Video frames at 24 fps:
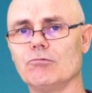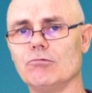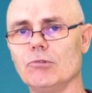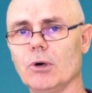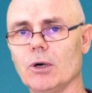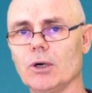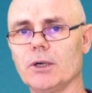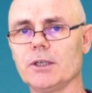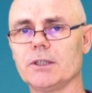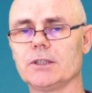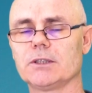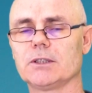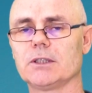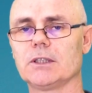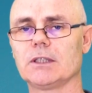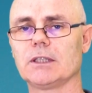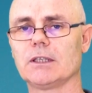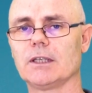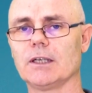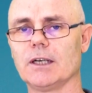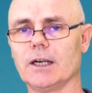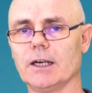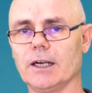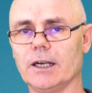write
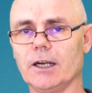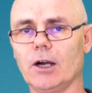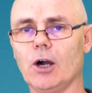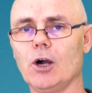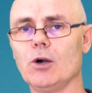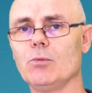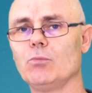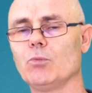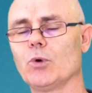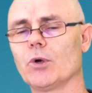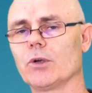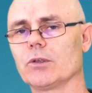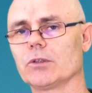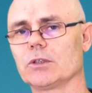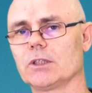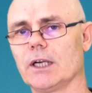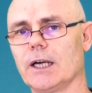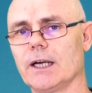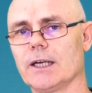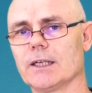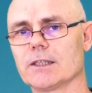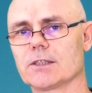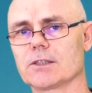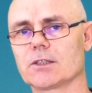a homework
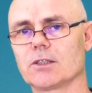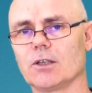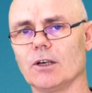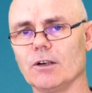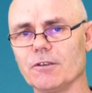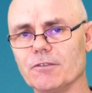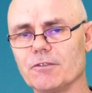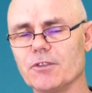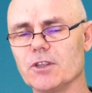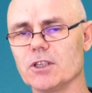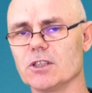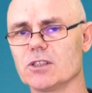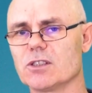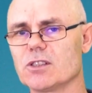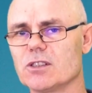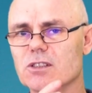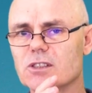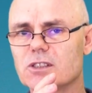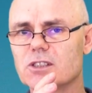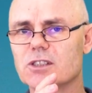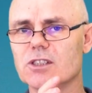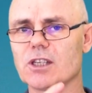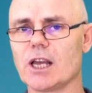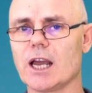task of this
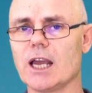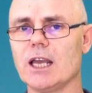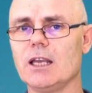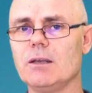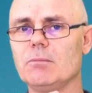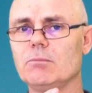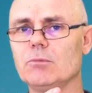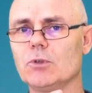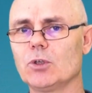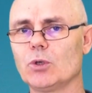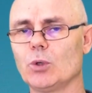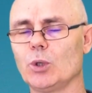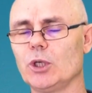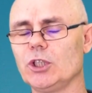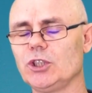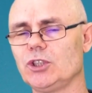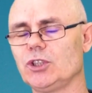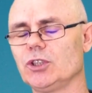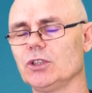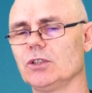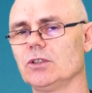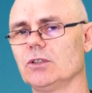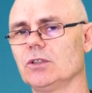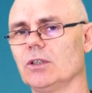same
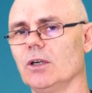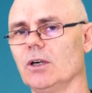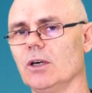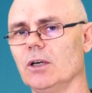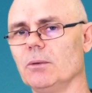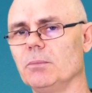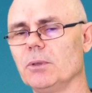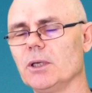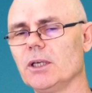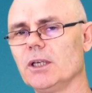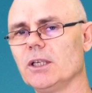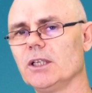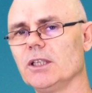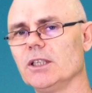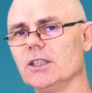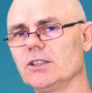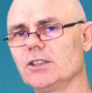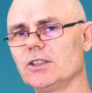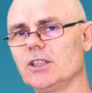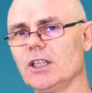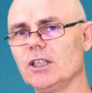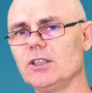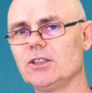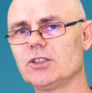question type.
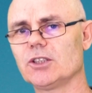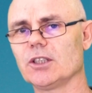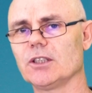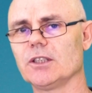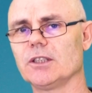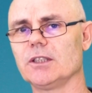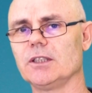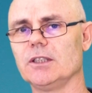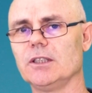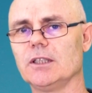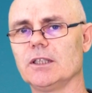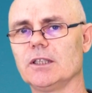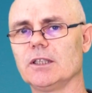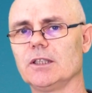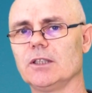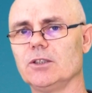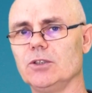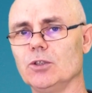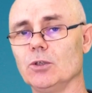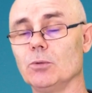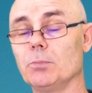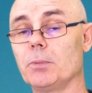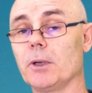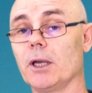Essentially,
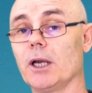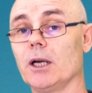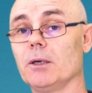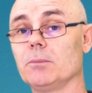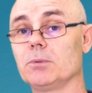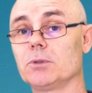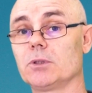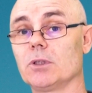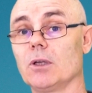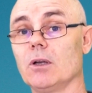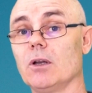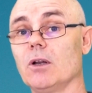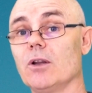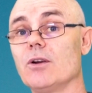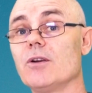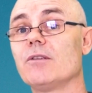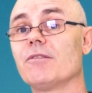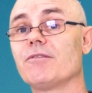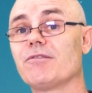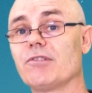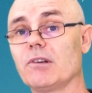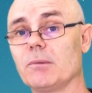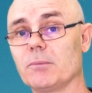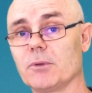you'll be able to
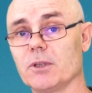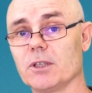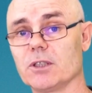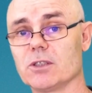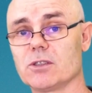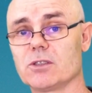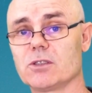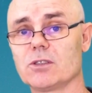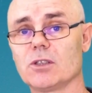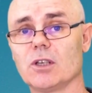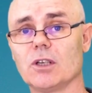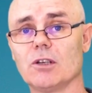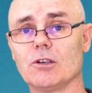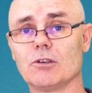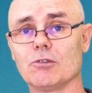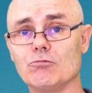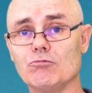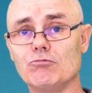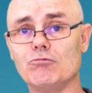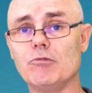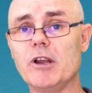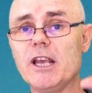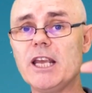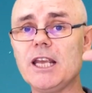learn from this.
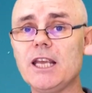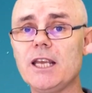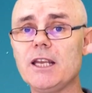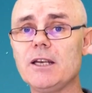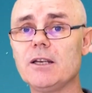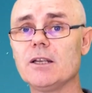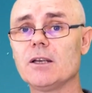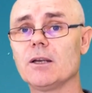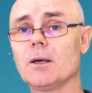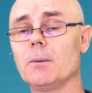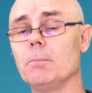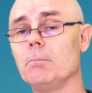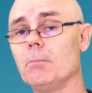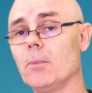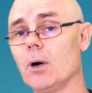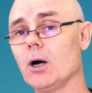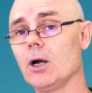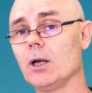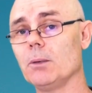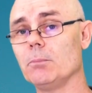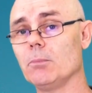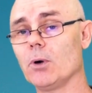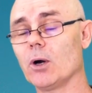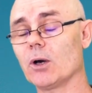Read
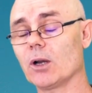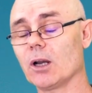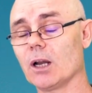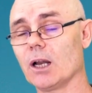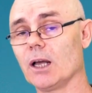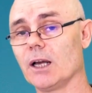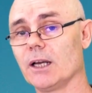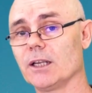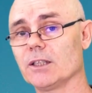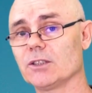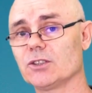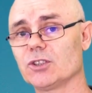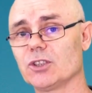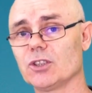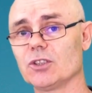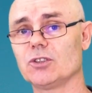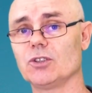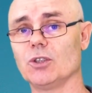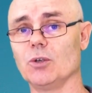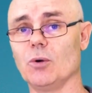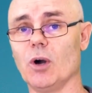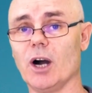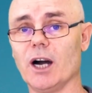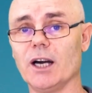my model answer
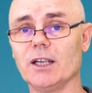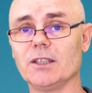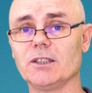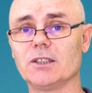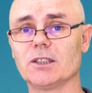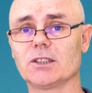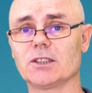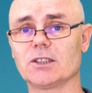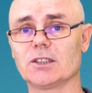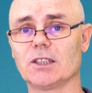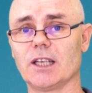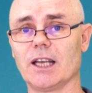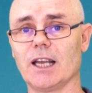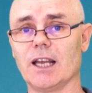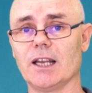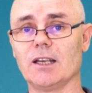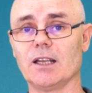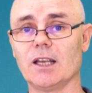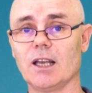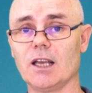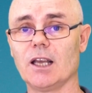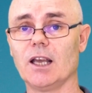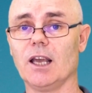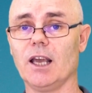to
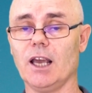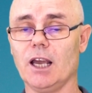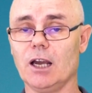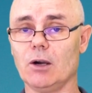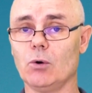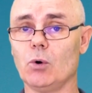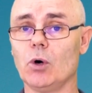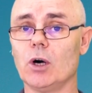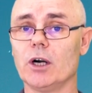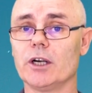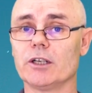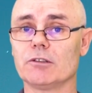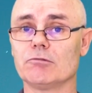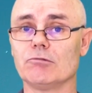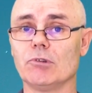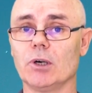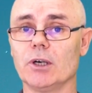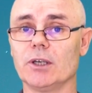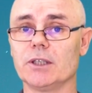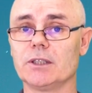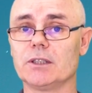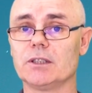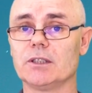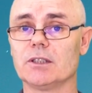understand how I
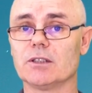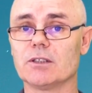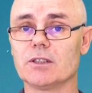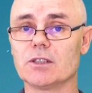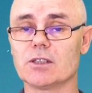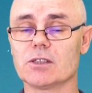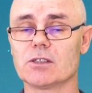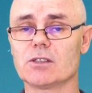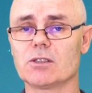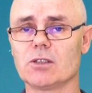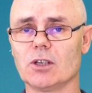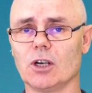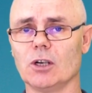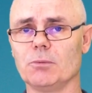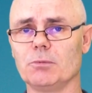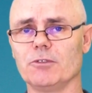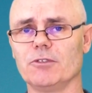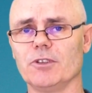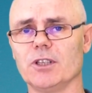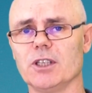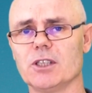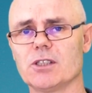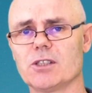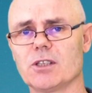write this type
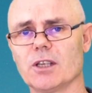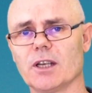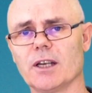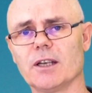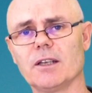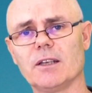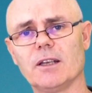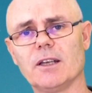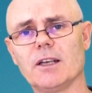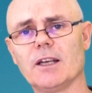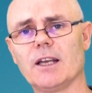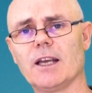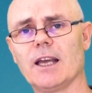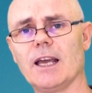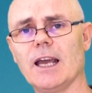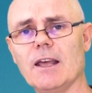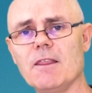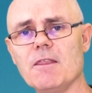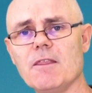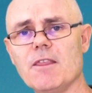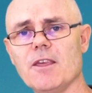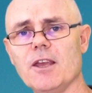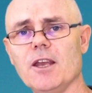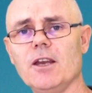of essay,
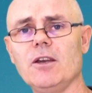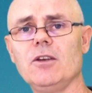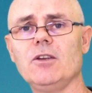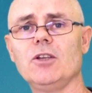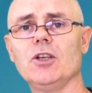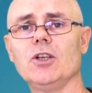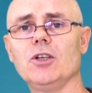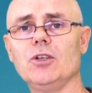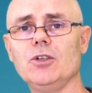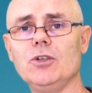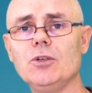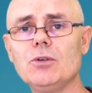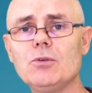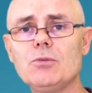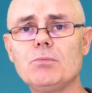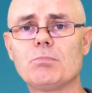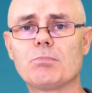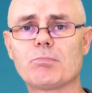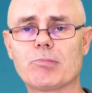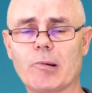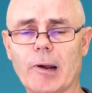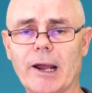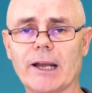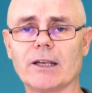and then you
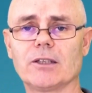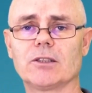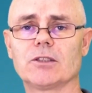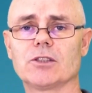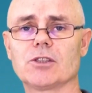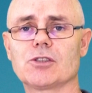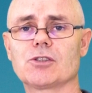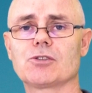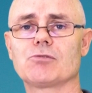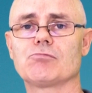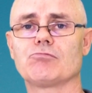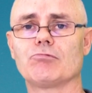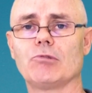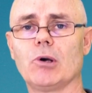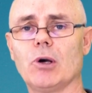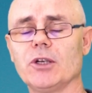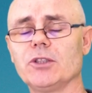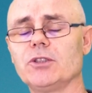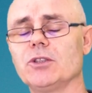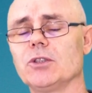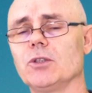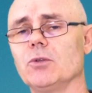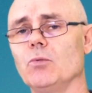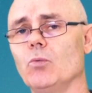practice
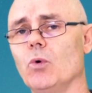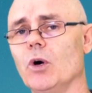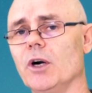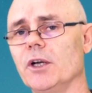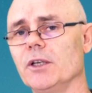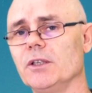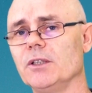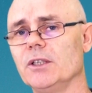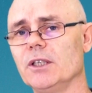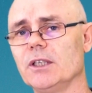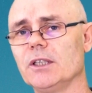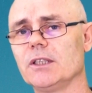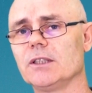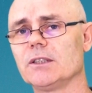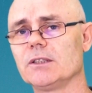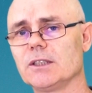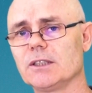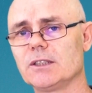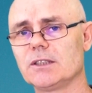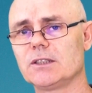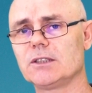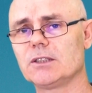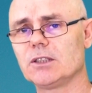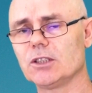writing one
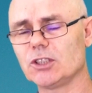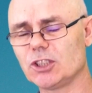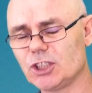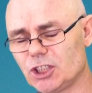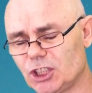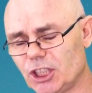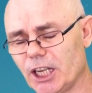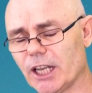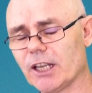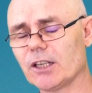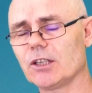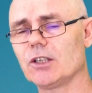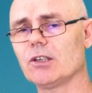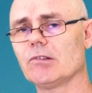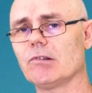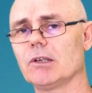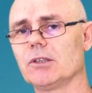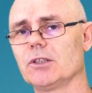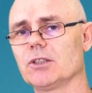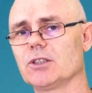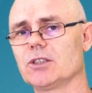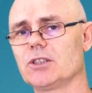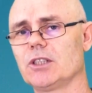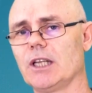to check your
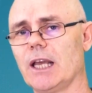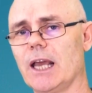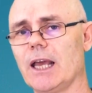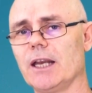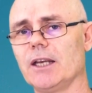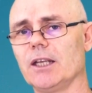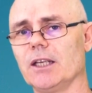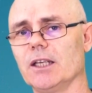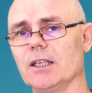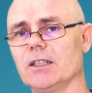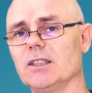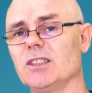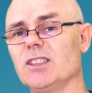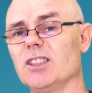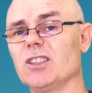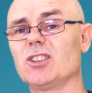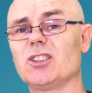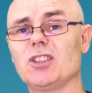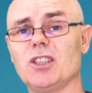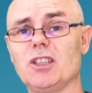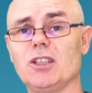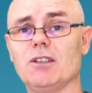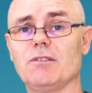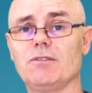understanding and to
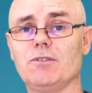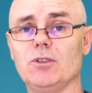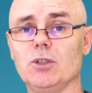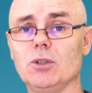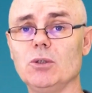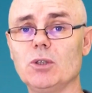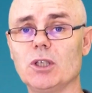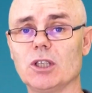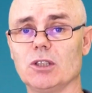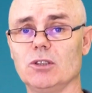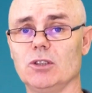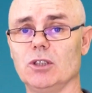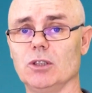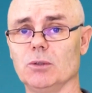see if you can